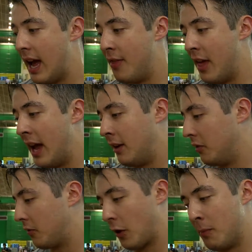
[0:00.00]
And
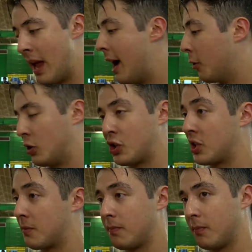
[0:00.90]
then from there, it was
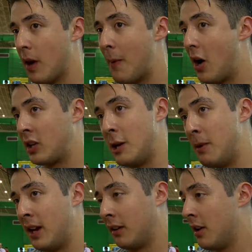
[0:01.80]
just about
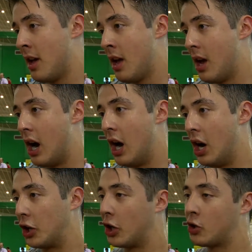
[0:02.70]
keeping
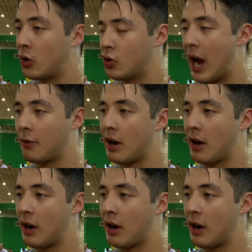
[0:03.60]
uh, a good track